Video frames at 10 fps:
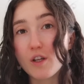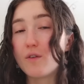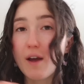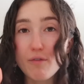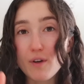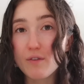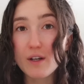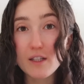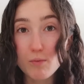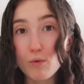you've never even
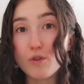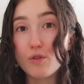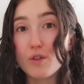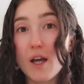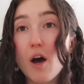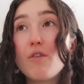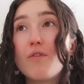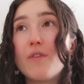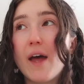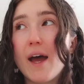explored yourself,
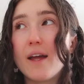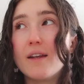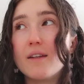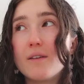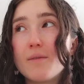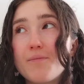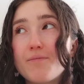then